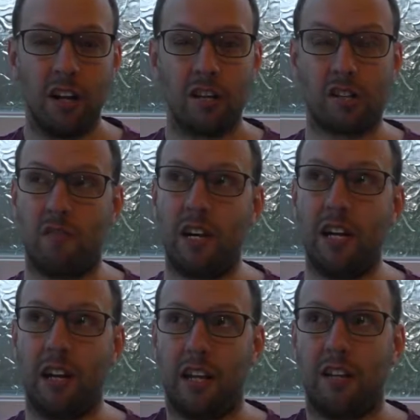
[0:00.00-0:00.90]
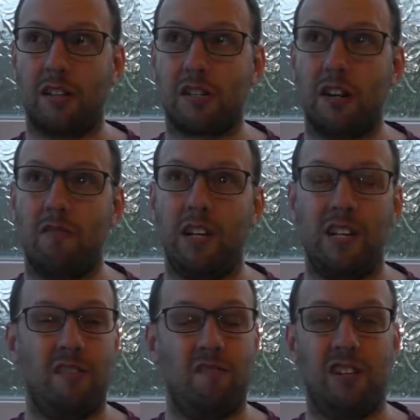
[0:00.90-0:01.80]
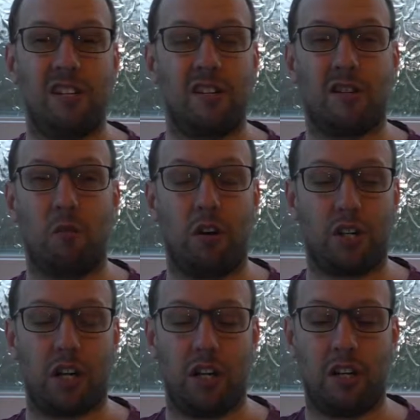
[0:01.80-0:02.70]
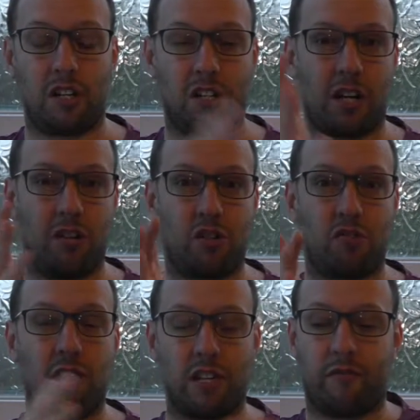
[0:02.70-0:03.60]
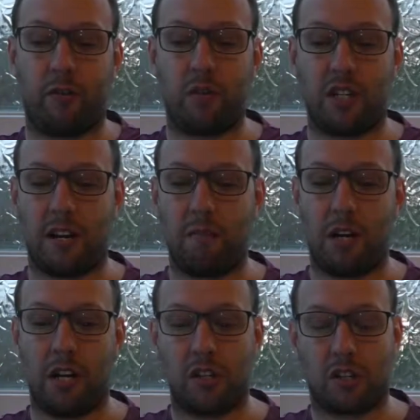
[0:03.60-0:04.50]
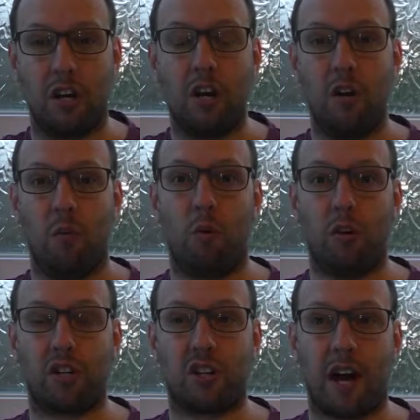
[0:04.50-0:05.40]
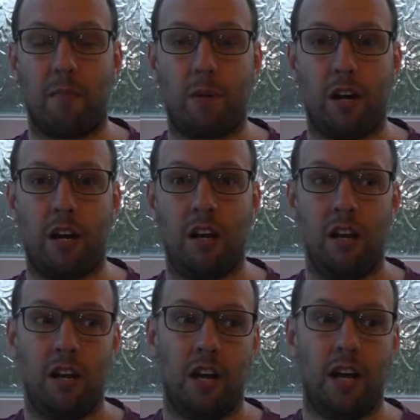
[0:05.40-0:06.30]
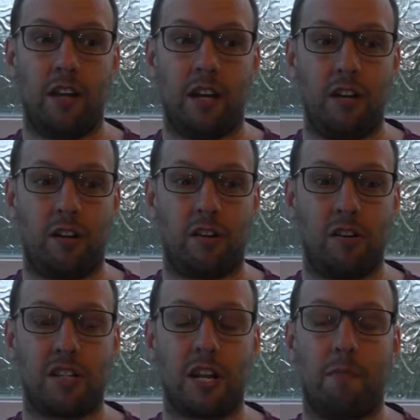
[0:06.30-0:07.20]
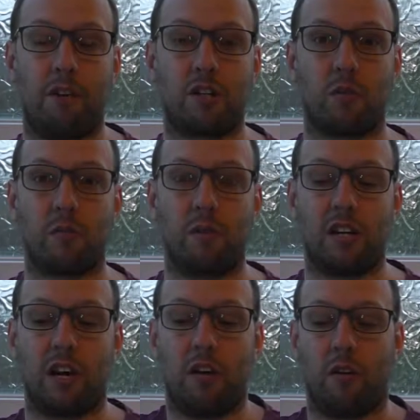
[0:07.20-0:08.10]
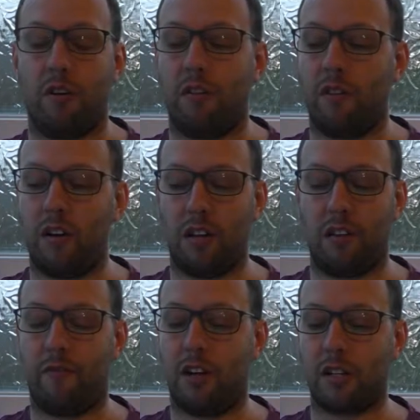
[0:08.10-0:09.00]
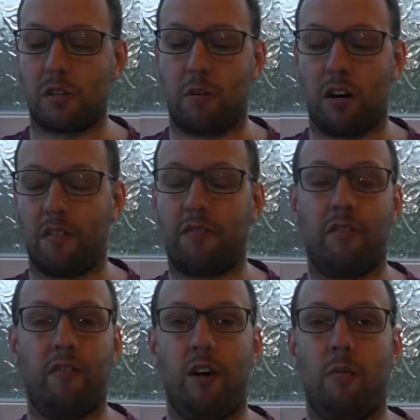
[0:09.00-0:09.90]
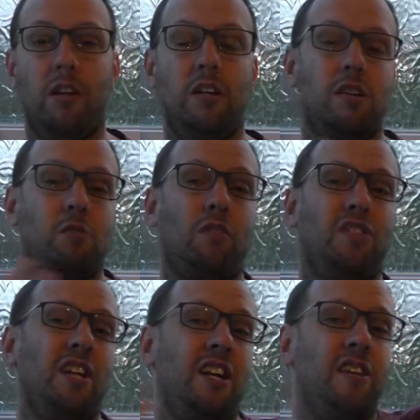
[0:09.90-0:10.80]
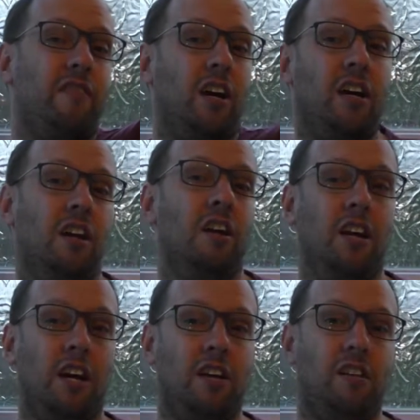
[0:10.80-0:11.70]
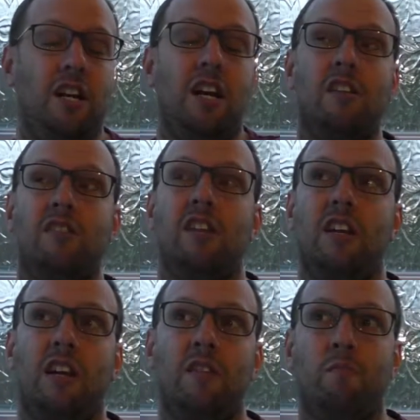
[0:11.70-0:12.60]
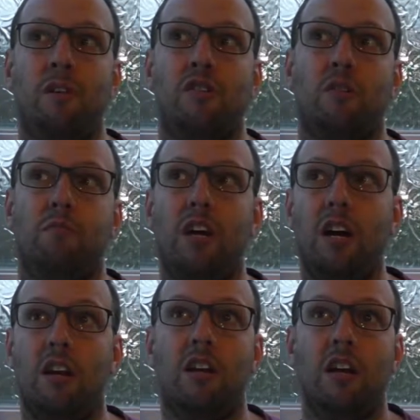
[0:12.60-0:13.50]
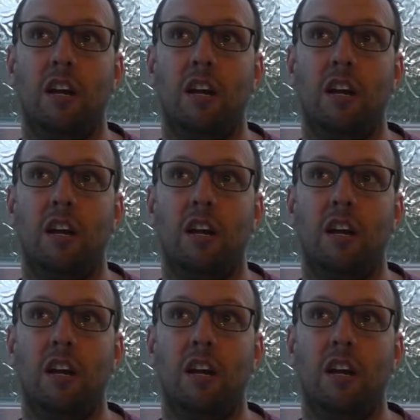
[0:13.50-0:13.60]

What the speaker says: So really, there's no reason to watch it. You just go straight to 48 minutes, watch that bit, and then you can establish what's been going on at the first half of the film, and then just watch the end of it. And yeah, so that big job done.